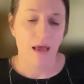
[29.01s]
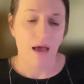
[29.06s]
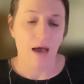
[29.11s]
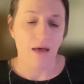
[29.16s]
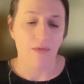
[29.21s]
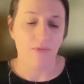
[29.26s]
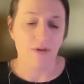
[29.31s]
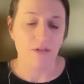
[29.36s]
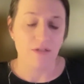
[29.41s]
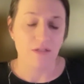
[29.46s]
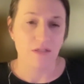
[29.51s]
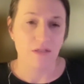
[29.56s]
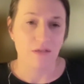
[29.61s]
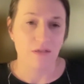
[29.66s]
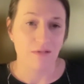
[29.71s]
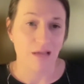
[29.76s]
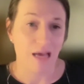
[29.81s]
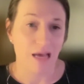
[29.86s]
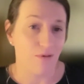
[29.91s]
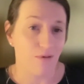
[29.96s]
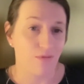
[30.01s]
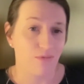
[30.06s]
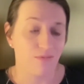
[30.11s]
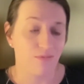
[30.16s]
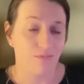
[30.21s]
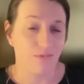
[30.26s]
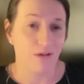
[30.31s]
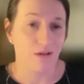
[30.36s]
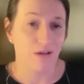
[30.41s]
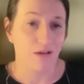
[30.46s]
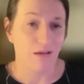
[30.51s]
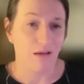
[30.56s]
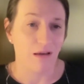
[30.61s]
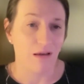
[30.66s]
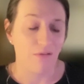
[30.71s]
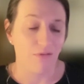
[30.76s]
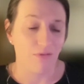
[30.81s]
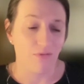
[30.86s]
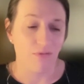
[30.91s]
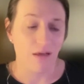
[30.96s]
Uh, there's now a,